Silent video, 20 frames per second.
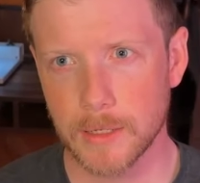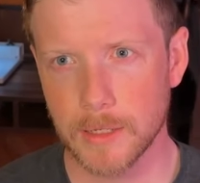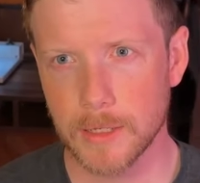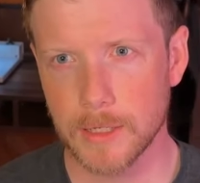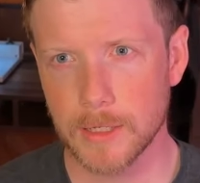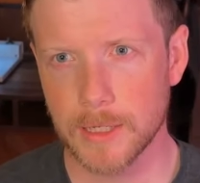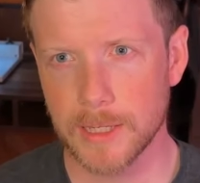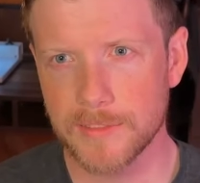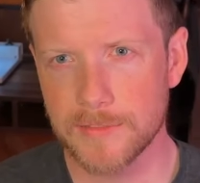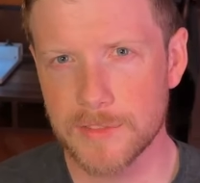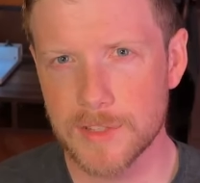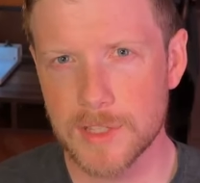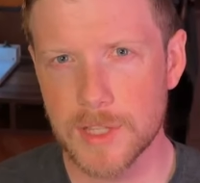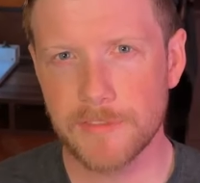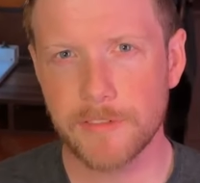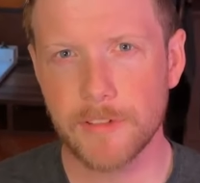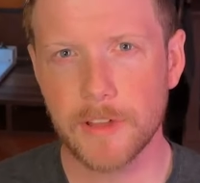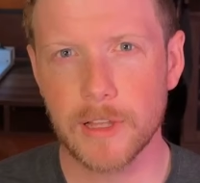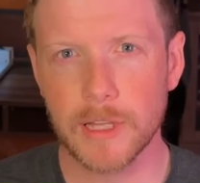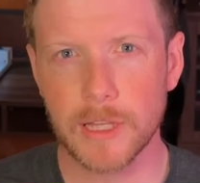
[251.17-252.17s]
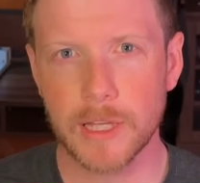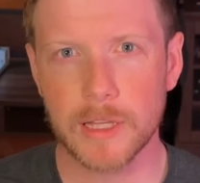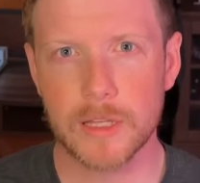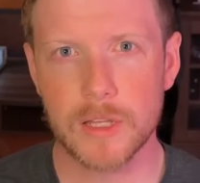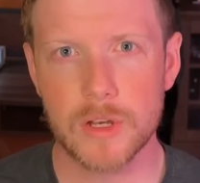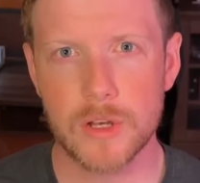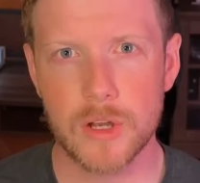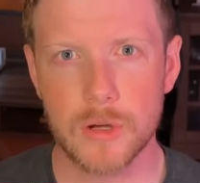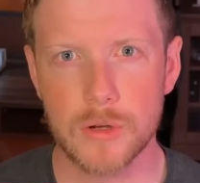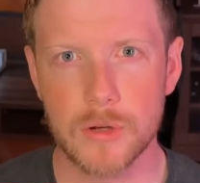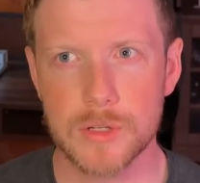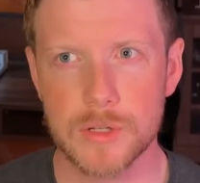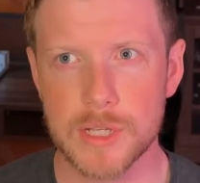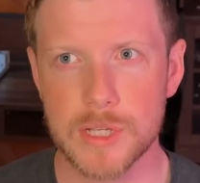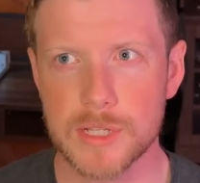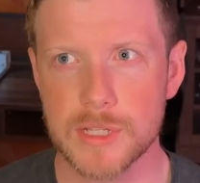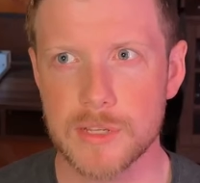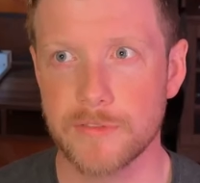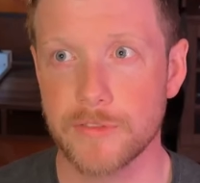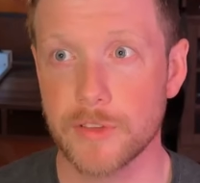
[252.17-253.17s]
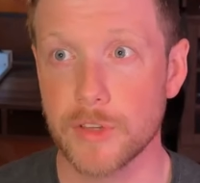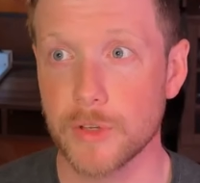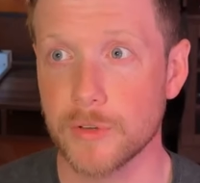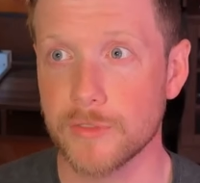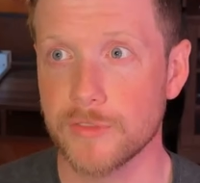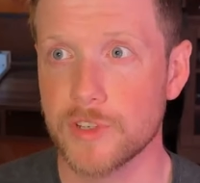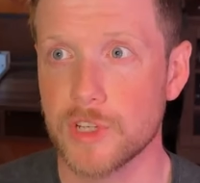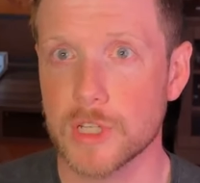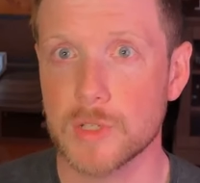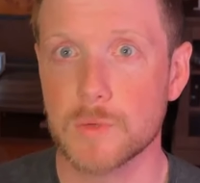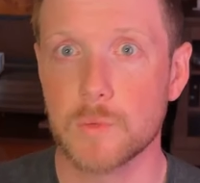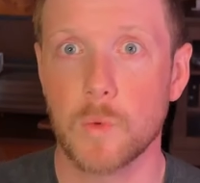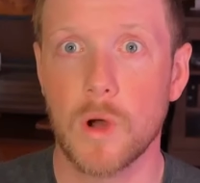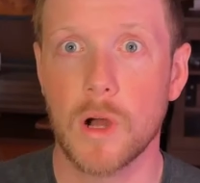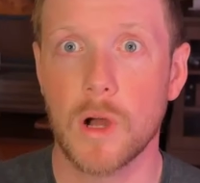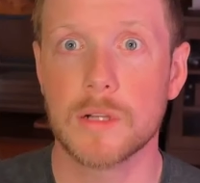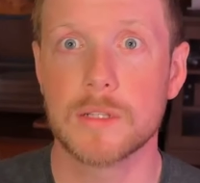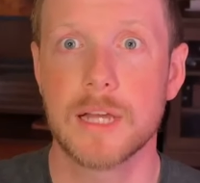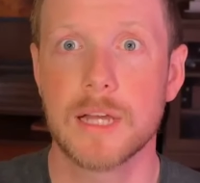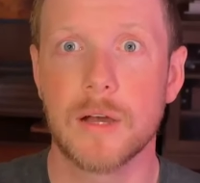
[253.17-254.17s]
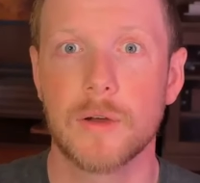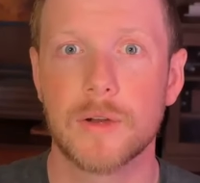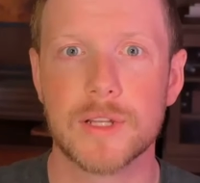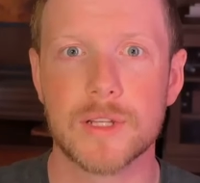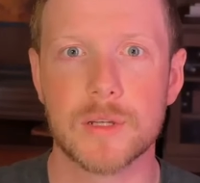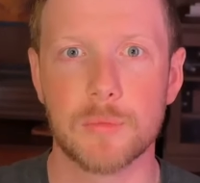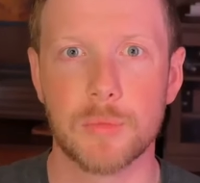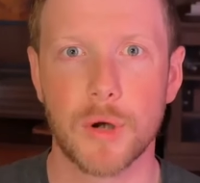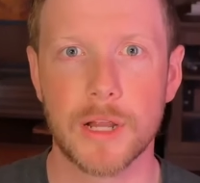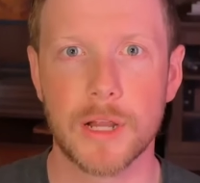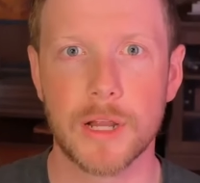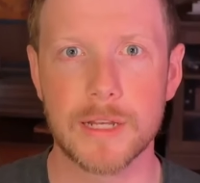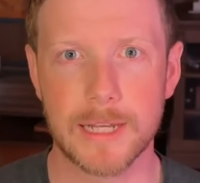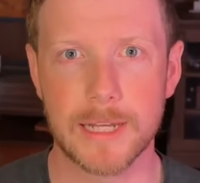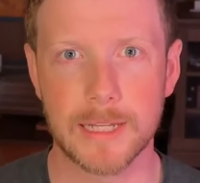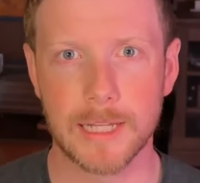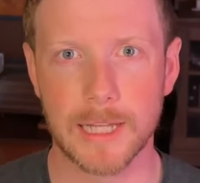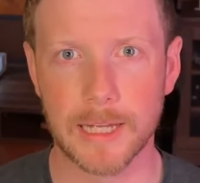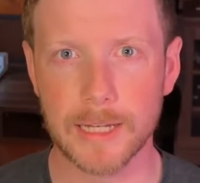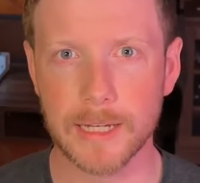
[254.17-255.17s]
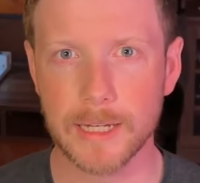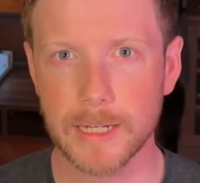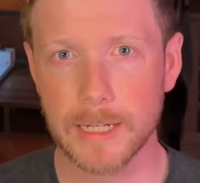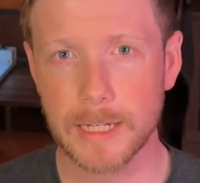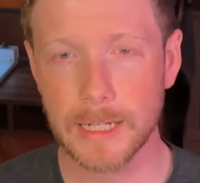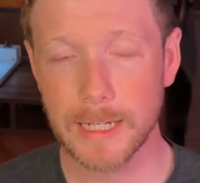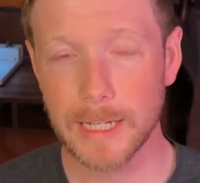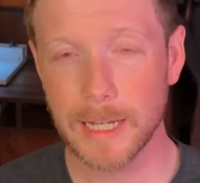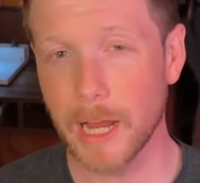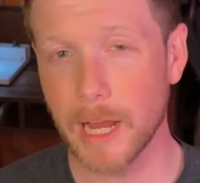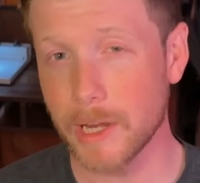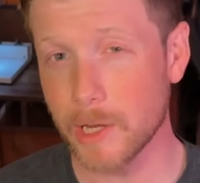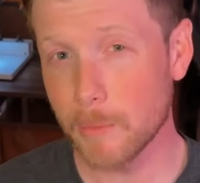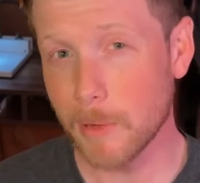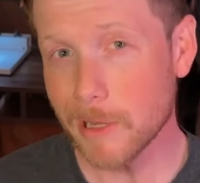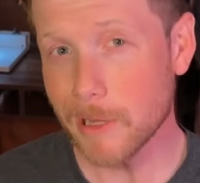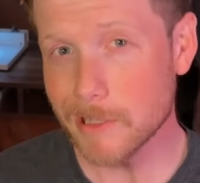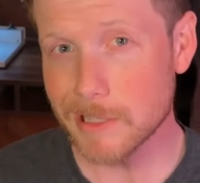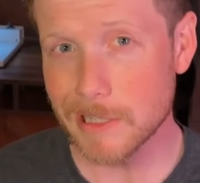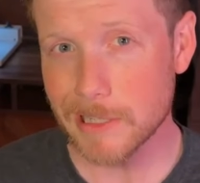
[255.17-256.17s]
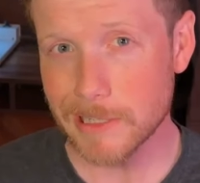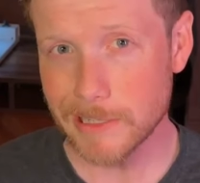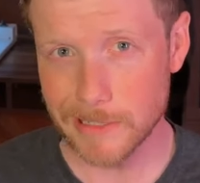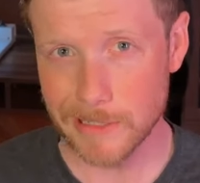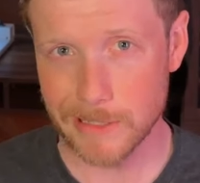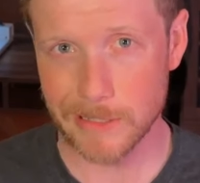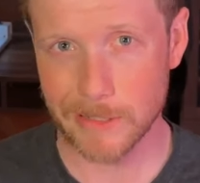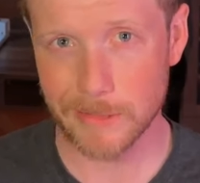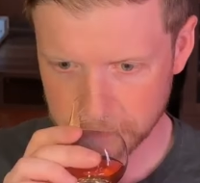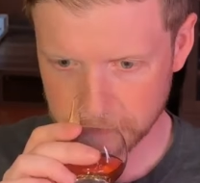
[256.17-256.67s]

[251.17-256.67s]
gives the feeling in the nose as if you've just walked out into bright daylight and you might sneeze.